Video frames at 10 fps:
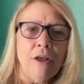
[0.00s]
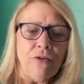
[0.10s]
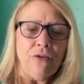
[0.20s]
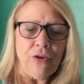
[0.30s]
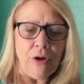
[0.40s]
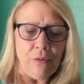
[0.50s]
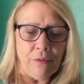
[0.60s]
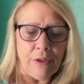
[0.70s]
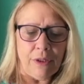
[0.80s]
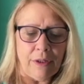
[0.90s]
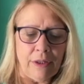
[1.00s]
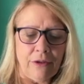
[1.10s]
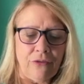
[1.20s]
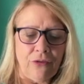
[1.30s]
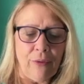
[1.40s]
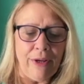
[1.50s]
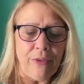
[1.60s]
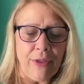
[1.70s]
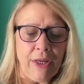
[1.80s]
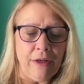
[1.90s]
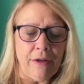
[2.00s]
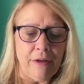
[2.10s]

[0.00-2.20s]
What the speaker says: So so I think,